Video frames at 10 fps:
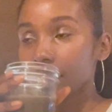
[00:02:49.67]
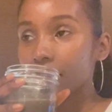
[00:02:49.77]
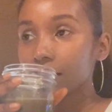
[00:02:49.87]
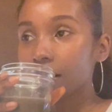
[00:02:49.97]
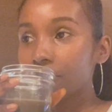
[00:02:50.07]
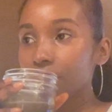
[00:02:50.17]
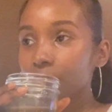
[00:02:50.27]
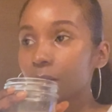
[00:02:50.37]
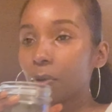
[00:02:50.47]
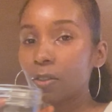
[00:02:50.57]
I
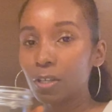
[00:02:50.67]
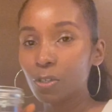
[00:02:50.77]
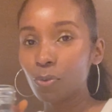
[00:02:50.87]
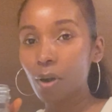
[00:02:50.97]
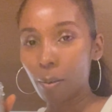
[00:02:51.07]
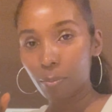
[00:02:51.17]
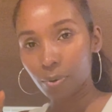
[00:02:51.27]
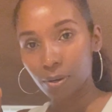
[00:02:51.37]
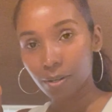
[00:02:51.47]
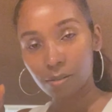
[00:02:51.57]
definitely smell the
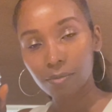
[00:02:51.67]
cucumber